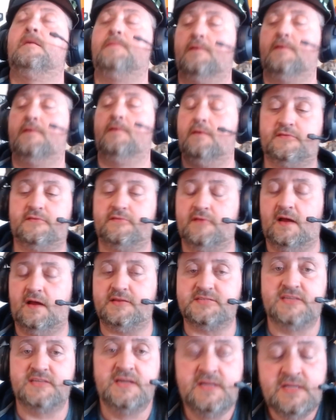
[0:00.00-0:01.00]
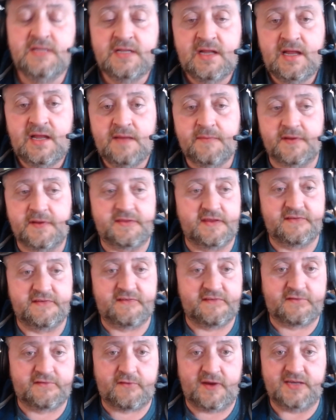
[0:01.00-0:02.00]
Of, it's nuts. But this
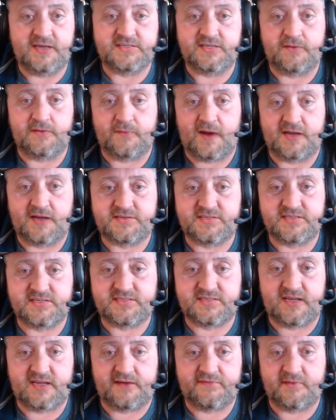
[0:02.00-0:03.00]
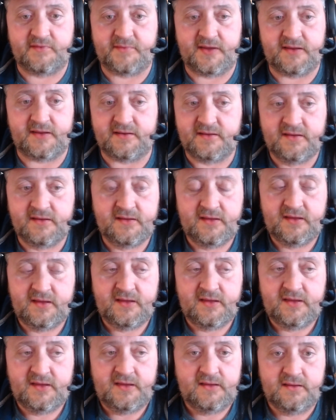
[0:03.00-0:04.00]
is crazy to watch this stuff. I mean,
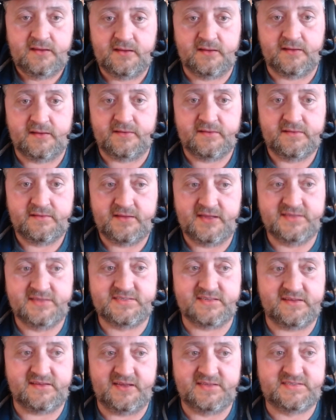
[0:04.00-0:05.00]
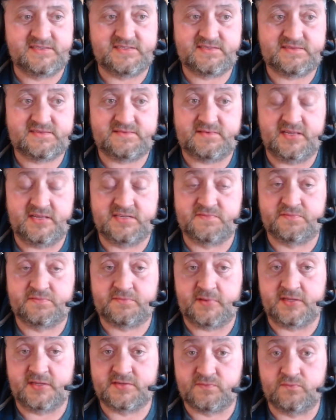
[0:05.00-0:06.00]
it's it's it's
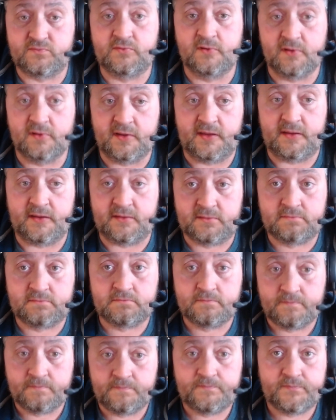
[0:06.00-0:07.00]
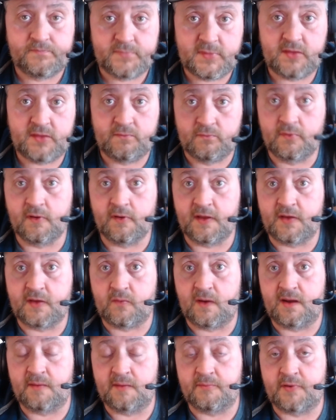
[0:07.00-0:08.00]
it's really really
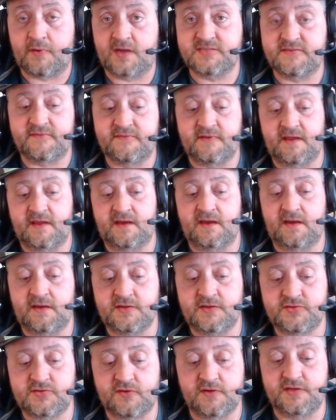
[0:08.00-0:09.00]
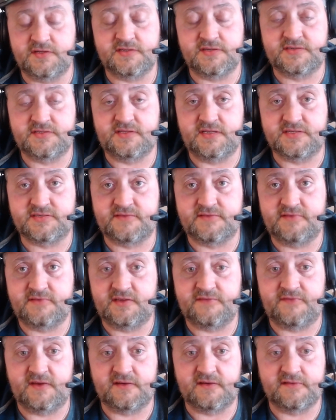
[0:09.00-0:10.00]
quite impressive that they can control these these,
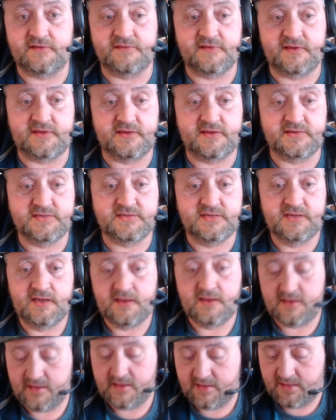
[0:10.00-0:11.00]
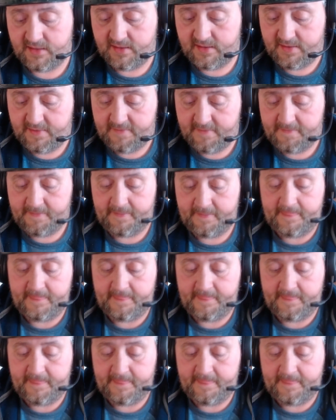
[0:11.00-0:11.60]
these vehicles like this. He doesn't just ride it.